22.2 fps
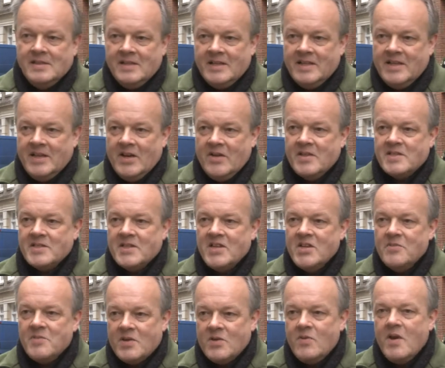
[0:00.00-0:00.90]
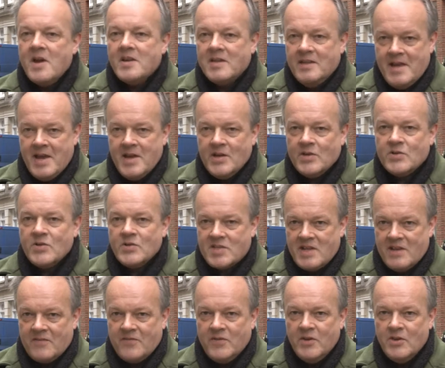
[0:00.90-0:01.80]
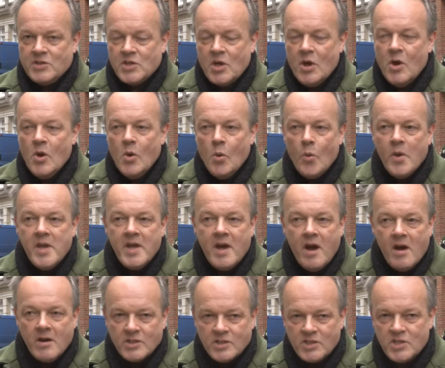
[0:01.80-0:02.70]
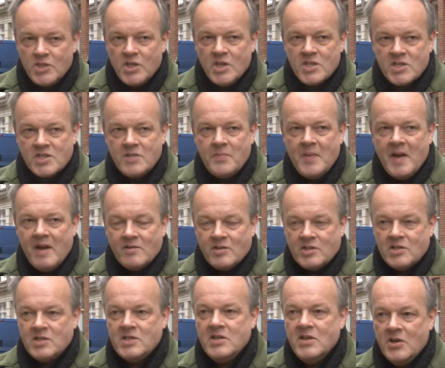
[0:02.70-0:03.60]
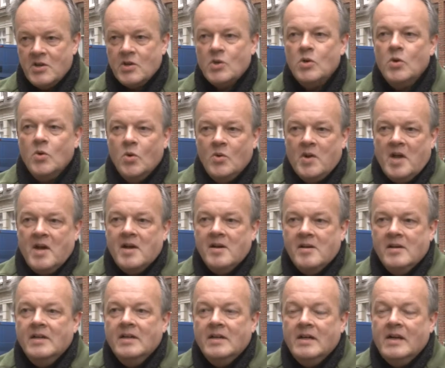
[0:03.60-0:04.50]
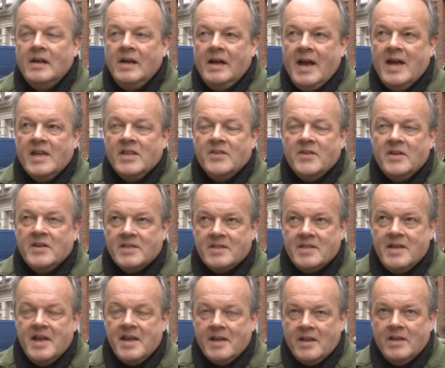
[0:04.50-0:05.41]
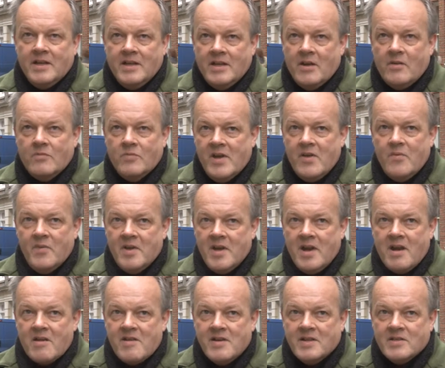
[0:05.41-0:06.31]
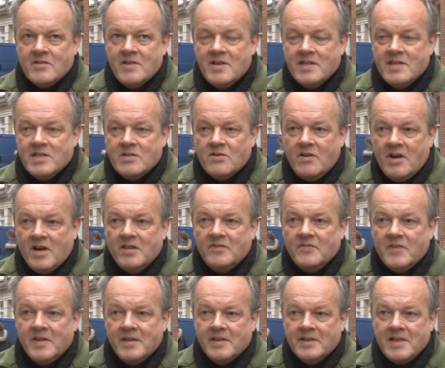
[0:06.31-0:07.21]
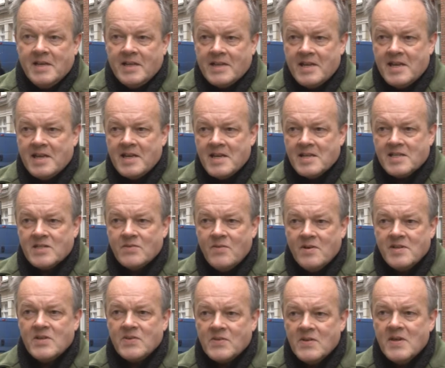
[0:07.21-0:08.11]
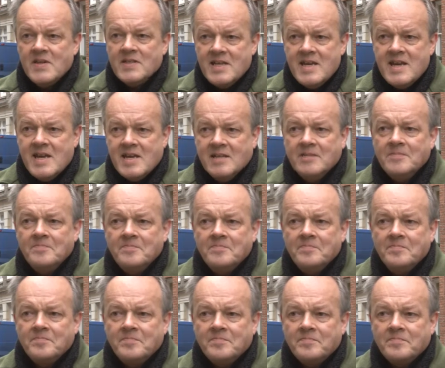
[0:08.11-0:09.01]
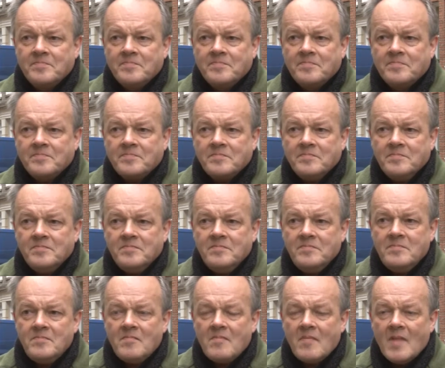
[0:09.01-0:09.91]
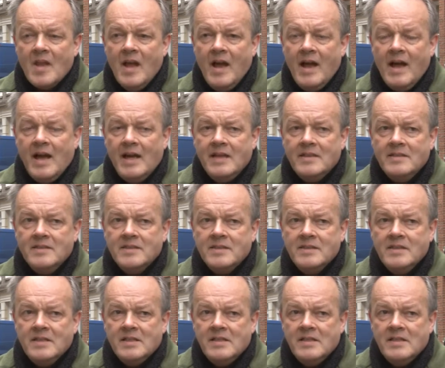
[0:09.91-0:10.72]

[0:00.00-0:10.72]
You know, it's going to be quite an interesting future. We are just about to turn a corner, and then here we are in 2012, getting into 2013, and